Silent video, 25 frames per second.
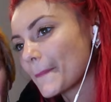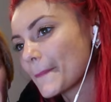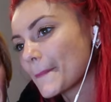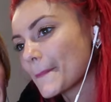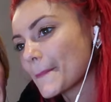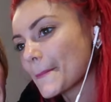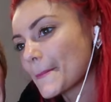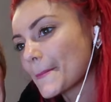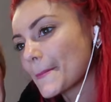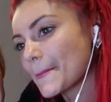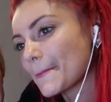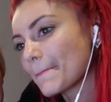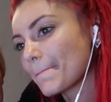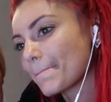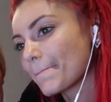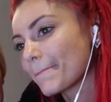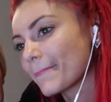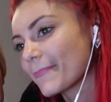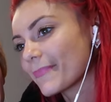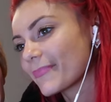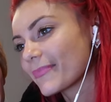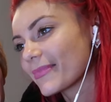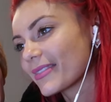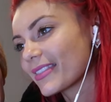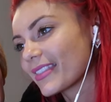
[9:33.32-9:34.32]

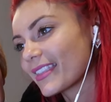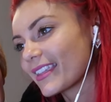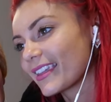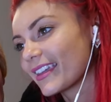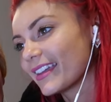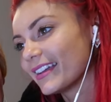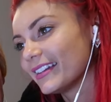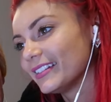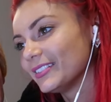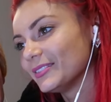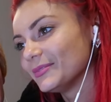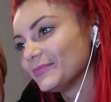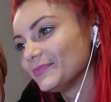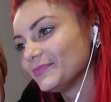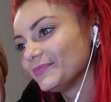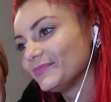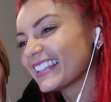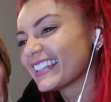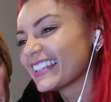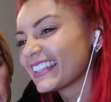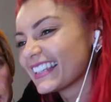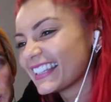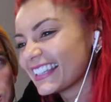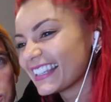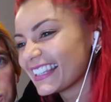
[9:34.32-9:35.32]

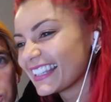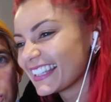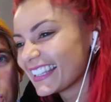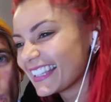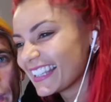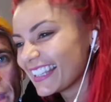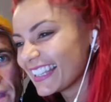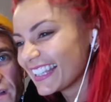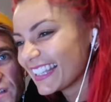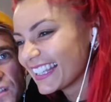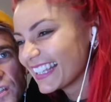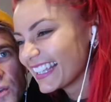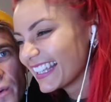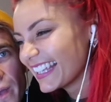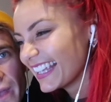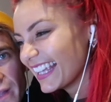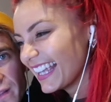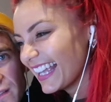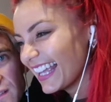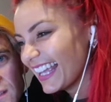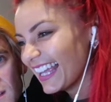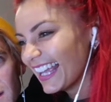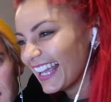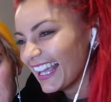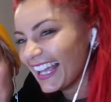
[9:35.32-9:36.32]

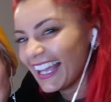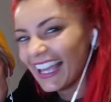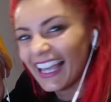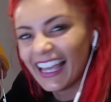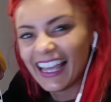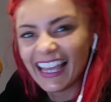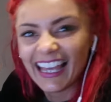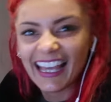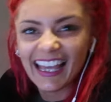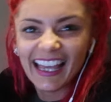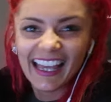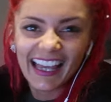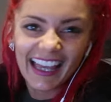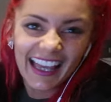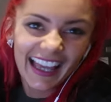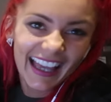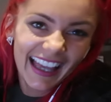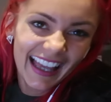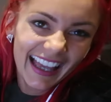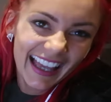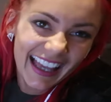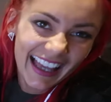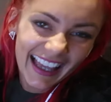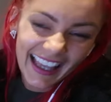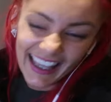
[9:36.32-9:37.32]

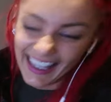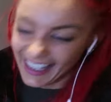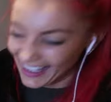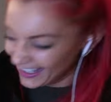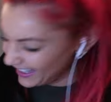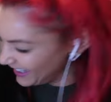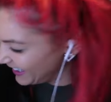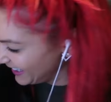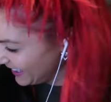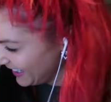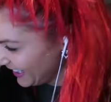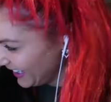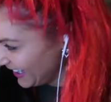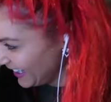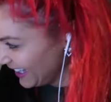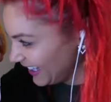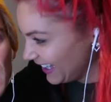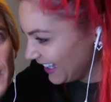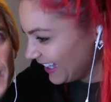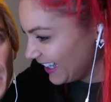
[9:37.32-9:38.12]
This person isn't speaking.